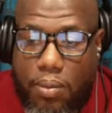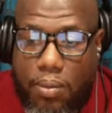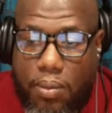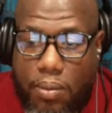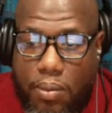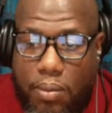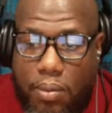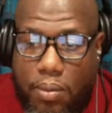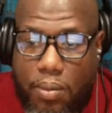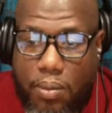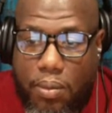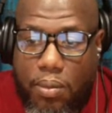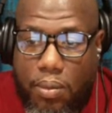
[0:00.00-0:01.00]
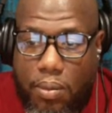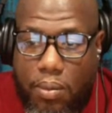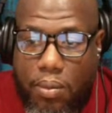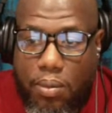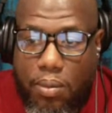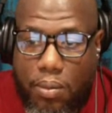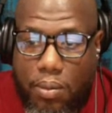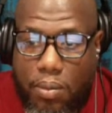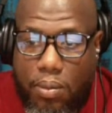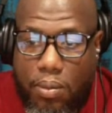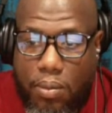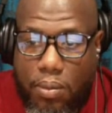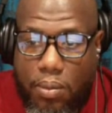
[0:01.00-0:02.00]

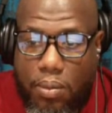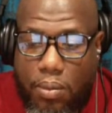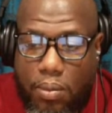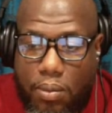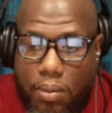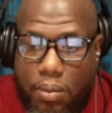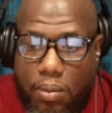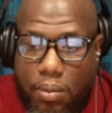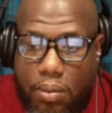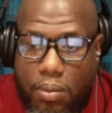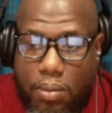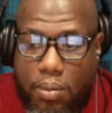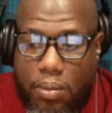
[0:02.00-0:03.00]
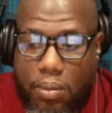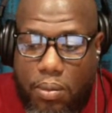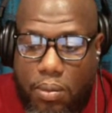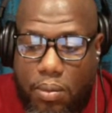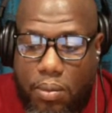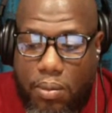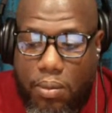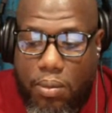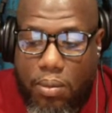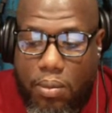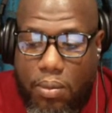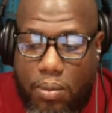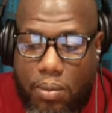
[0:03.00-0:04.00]

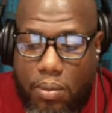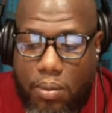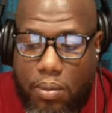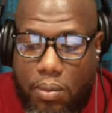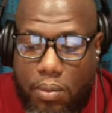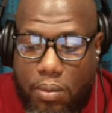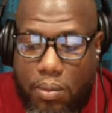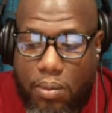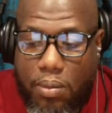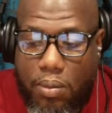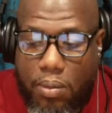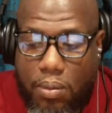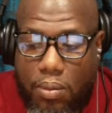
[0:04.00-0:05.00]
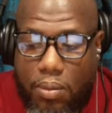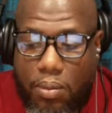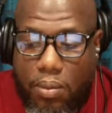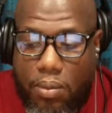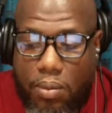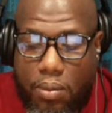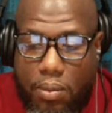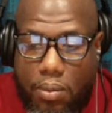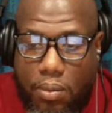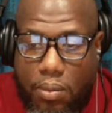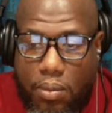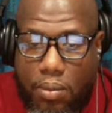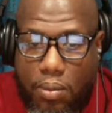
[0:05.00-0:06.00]

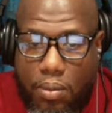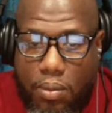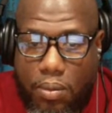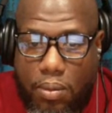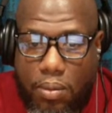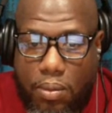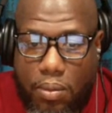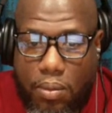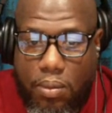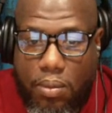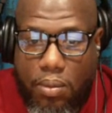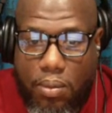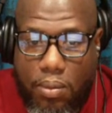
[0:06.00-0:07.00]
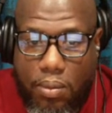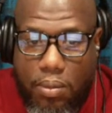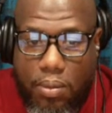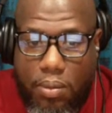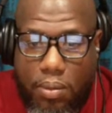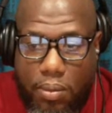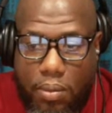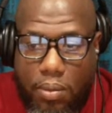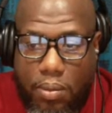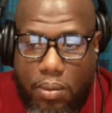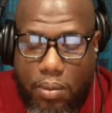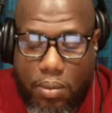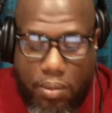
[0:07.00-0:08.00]
(silent)